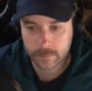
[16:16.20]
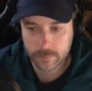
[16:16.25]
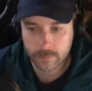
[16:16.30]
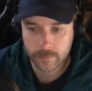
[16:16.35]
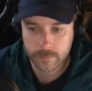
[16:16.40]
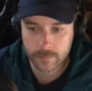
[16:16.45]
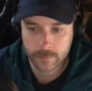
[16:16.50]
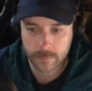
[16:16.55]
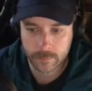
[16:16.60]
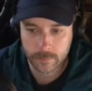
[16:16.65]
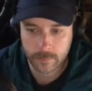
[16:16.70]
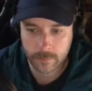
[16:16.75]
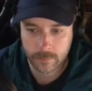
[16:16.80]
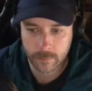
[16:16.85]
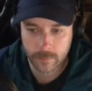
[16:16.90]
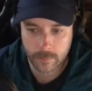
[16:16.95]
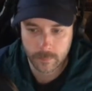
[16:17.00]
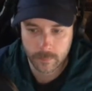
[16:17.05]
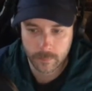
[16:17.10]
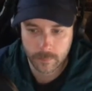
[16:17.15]

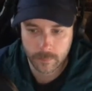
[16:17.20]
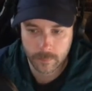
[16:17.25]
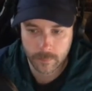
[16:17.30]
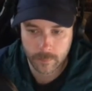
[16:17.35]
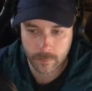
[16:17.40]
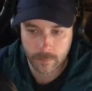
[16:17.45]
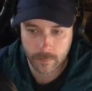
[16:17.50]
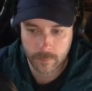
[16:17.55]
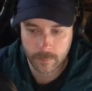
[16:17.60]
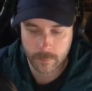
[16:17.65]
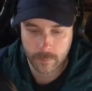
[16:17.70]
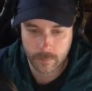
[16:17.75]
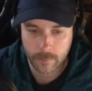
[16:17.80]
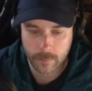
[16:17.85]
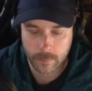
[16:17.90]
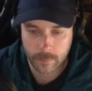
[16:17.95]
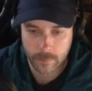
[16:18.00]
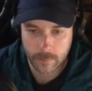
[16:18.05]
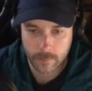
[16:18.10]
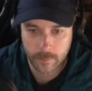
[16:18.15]

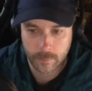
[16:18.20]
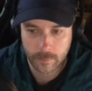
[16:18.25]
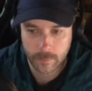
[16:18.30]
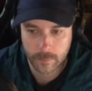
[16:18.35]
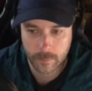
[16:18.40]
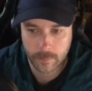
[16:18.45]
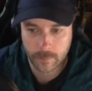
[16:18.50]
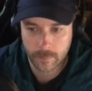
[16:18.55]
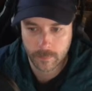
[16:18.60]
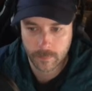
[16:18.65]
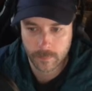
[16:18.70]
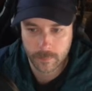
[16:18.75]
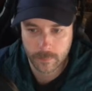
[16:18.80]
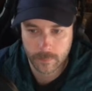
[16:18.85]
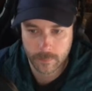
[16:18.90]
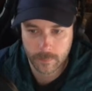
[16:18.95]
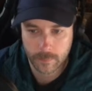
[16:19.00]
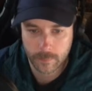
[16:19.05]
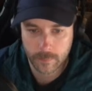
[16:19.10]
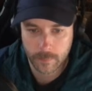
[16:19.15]

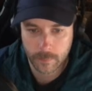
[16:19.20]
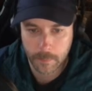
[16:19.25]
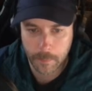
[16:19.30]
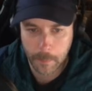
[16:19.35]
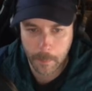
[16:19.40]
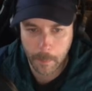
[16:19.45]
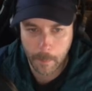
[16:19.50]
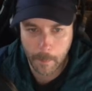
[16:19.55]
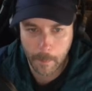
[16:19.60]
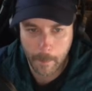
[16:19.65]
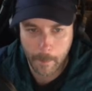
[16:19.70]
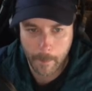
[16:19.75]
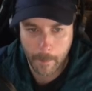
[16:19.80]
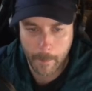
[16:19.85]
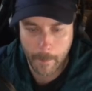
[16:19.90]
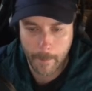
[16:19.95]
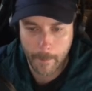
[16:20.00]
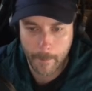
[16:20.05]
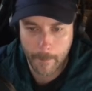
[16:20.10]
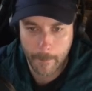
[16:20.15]

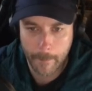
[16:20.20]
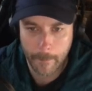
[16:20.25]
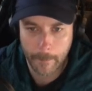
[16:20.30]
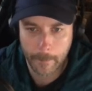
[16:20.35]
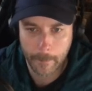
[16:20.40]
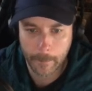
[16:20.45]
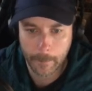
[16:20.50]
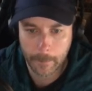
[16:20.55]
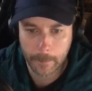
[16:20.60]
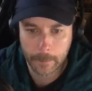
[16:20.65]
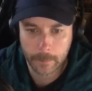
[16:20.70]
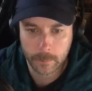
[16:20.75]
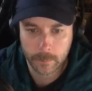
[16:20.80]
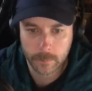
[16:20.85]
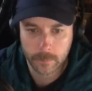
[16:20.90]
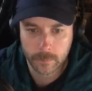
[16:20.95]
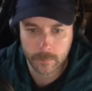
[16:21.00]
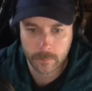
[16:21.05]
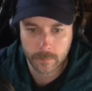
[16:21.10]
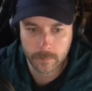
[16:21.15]

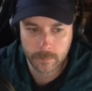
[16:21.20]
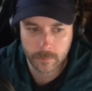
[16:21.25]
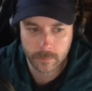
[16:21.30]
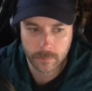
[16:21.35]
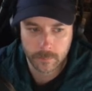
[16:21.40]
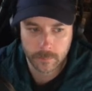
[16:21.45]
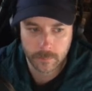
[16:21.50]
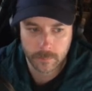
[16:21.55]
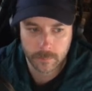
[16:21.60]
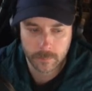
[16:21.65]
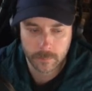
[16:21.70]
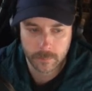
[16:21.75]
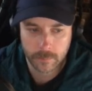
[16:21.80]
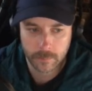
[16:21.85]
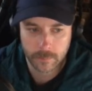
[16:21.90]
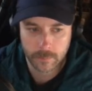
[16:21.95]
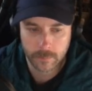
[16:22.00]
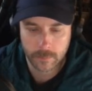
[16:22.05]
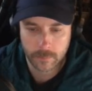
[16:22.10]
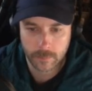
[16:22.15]

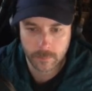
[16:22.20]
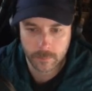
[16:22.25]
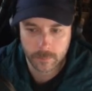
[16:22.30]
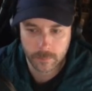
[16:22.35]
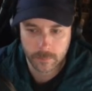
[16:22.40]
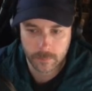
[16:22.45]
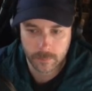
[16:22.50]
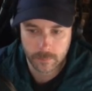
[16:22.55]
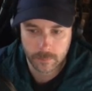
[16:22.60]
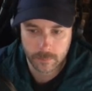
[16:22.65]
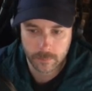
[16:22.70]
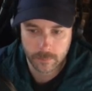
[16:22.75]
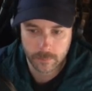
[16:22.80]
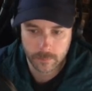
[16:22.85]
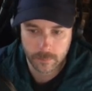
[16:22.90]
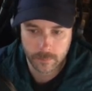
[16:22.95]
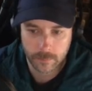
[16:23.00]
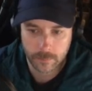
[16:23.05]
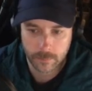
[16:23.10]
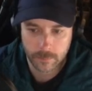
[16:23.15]

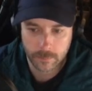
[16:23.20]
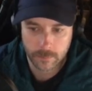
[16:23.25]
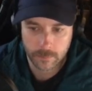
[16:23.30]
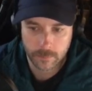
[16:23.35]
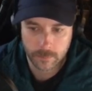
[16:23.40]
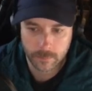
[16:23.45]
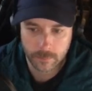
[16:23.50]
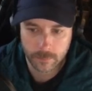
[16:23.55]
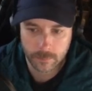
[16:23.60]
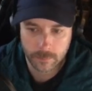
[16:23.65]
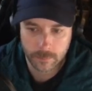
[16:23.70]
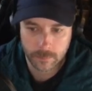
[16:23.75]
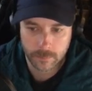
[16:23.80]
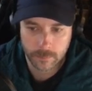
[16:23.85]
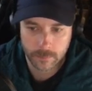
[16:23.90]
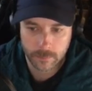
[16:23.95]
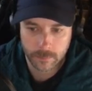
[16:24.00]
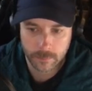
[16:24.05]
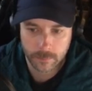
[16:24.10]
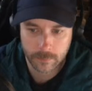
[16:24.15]
No words are spoken by the person on screen.